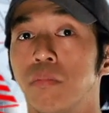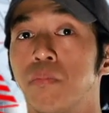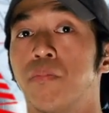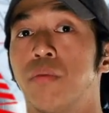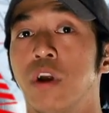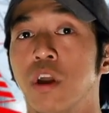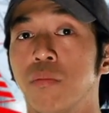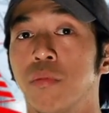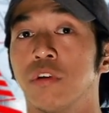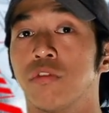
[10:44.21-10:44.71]

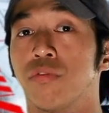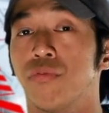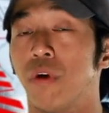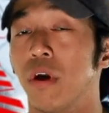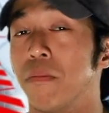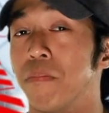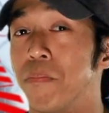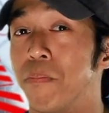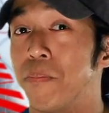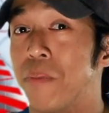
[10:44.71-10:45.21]
pretty much
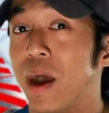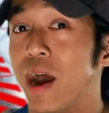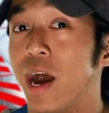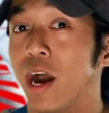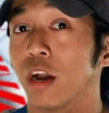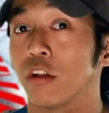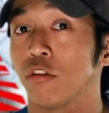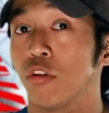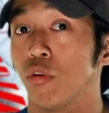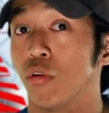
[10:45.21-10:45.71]
fight
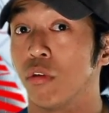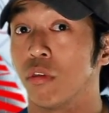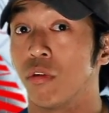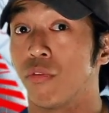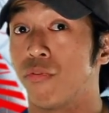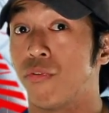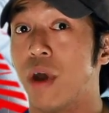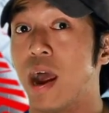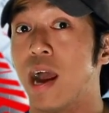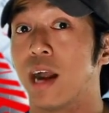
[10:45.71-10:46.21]
back due to the
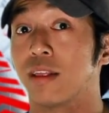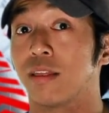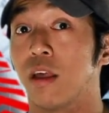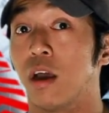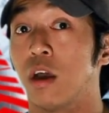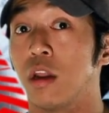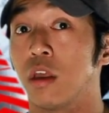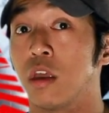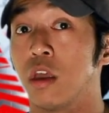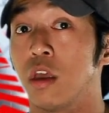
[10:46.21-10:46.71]
fact
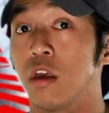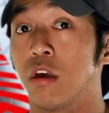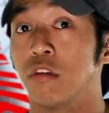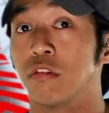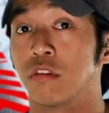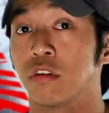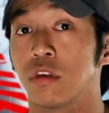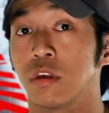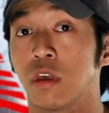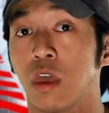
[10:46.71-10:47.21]
that he
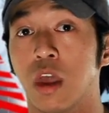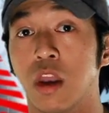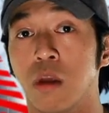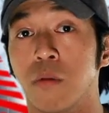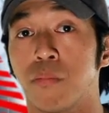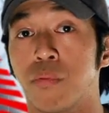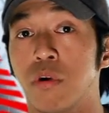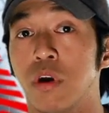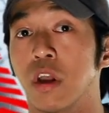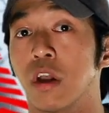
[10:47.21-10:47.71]
is getting
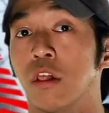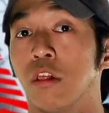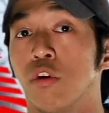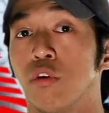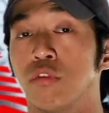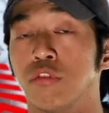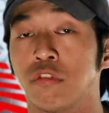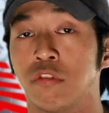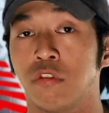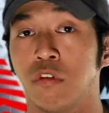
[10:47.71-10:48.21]
pretty
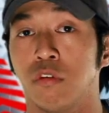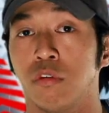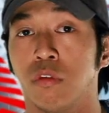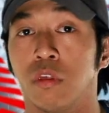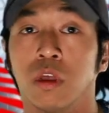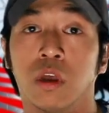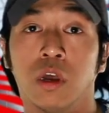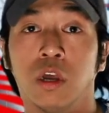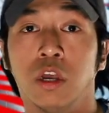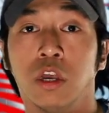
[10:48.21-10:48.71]
close to, you
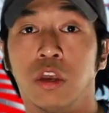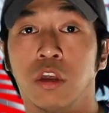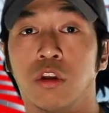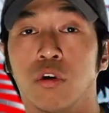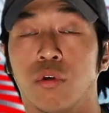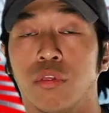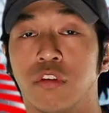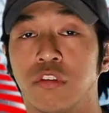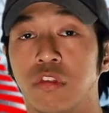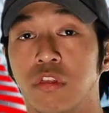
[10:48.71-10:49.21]

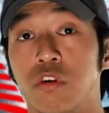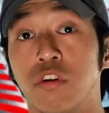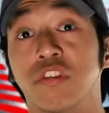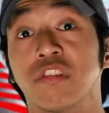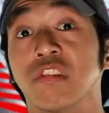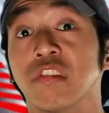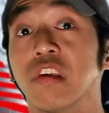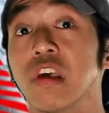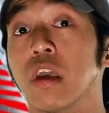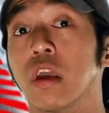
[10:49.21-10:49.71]
know, this, their
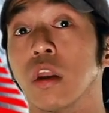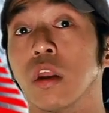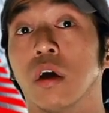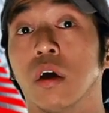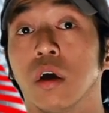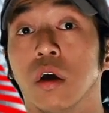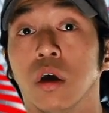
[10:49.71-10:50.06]
scene.